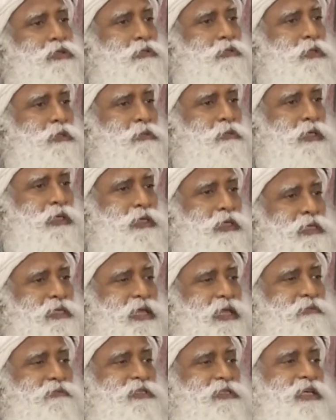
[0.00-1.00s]
human beings
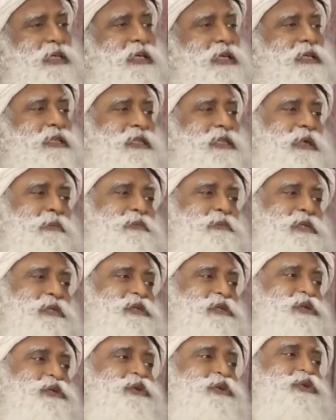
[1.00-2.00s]
have taken
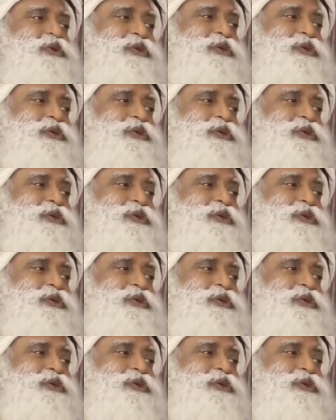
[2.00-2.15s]
themselves too